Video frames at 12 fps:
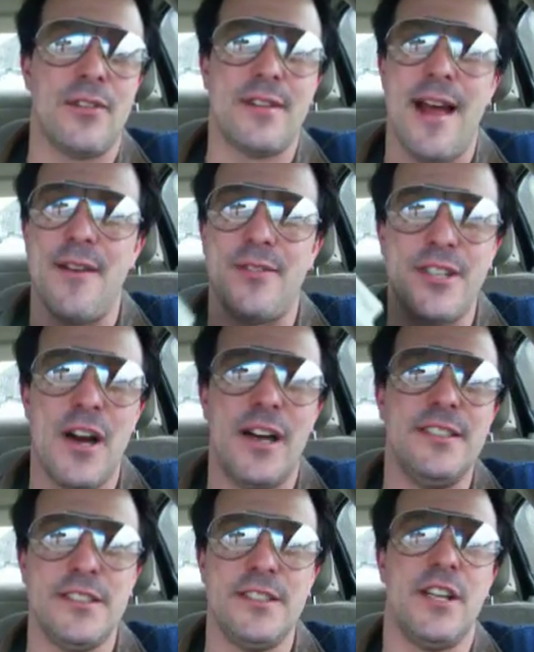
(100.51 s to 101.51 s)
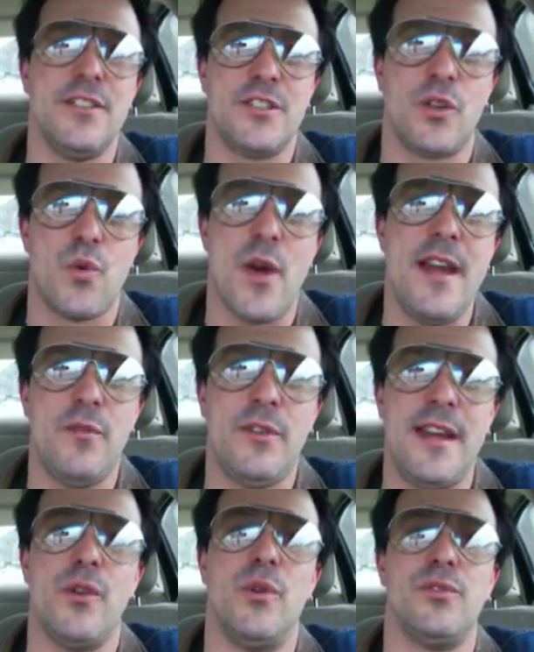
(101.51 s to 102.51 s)
I have tons and tons of great
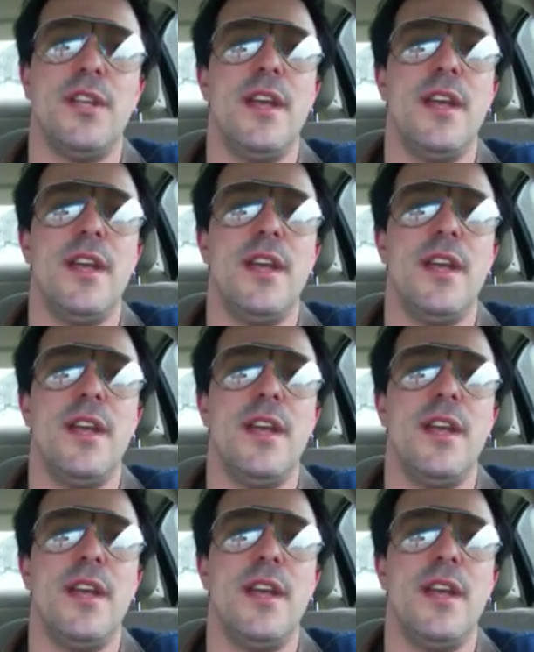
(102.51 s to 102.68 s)
deals.